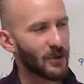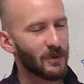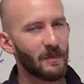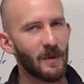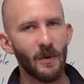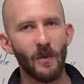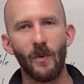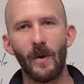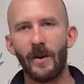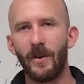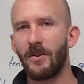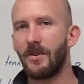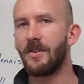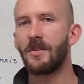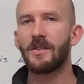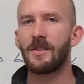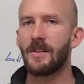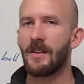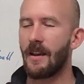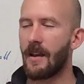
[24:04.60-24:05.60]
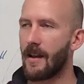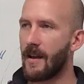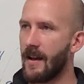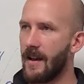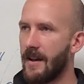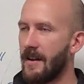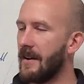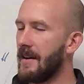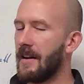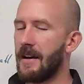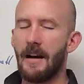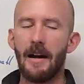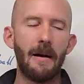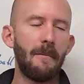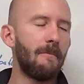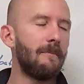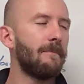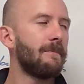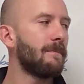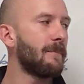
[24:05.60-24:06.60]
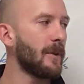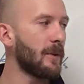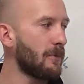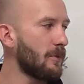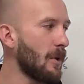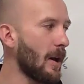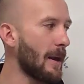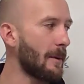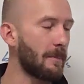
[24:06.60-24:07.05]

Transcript: would just be weird to see, but if